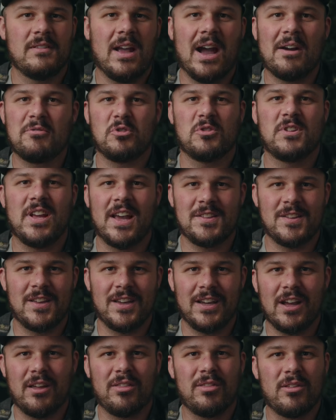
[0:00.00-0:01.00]
After
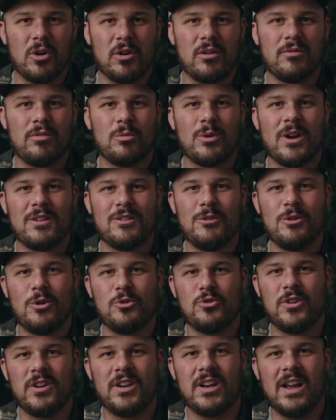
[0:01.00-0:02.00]
testing 1/3 of the
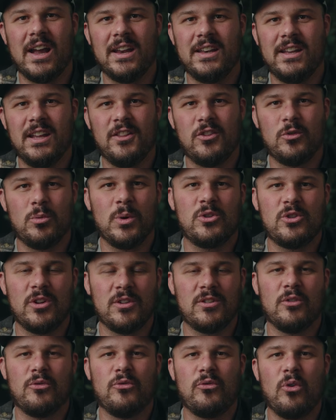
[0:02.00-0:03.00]
resolution, I did switch
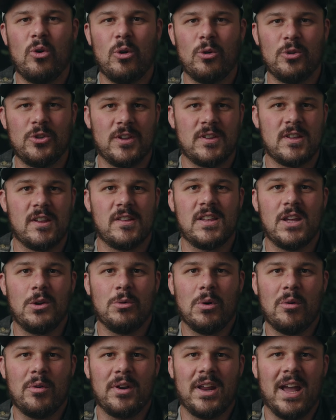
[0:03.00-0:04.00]
it to full just to
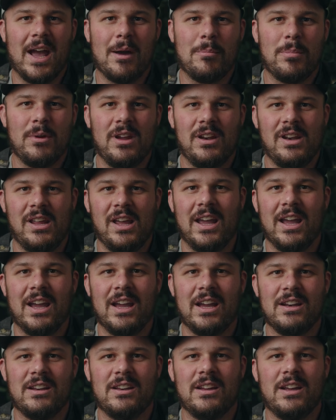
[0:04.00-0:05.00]
see what would happen,
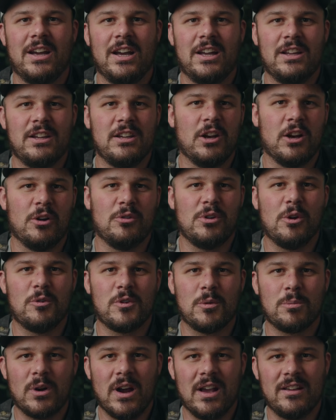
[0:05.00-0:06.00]
and you know, no
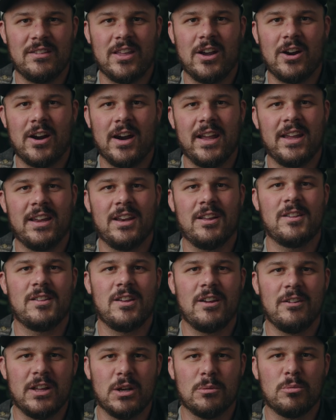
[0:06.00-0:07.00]
surprise there. I hit a
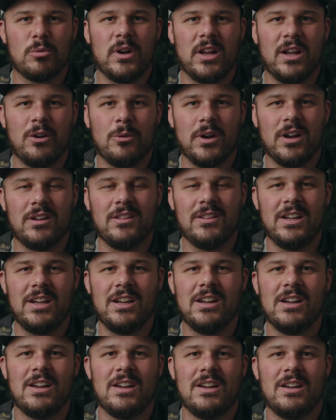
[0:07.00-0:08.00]
ceiling pretty
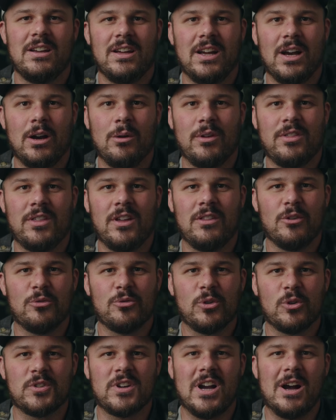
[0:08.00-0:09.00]
quickly within the
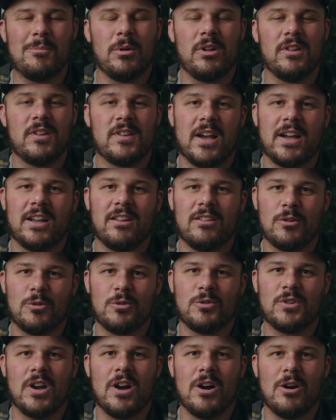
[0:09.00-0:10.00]
first couple of seconds
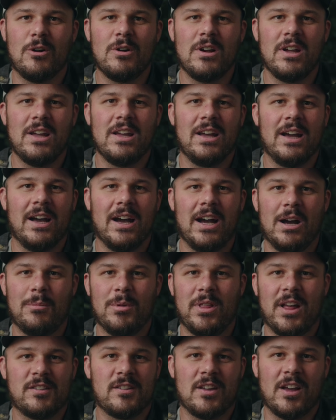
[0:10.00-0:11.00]
or so,
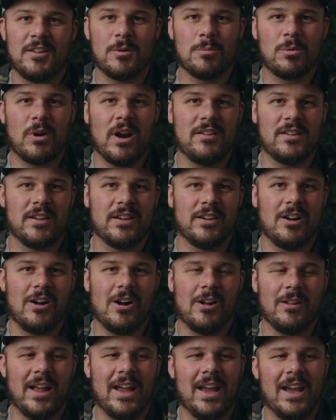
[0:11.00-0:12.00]
but that's not surprising at
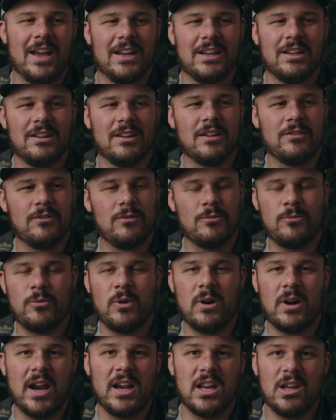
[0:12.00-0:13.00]
all. And
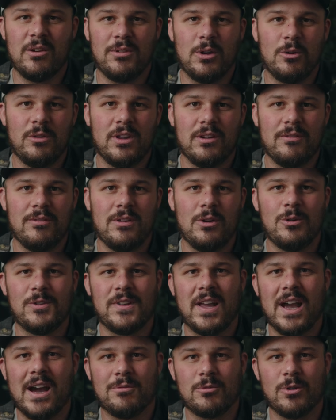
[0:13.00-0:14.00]
for any of you that have
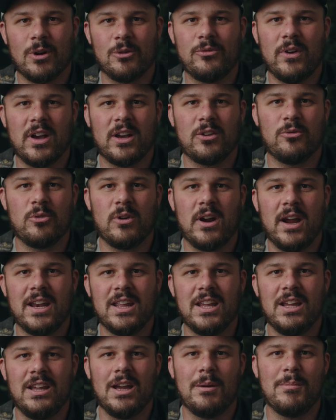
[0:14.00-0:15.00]
used After Effects for
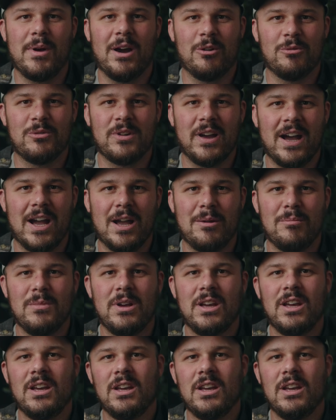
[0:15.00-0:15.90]
any amount of time,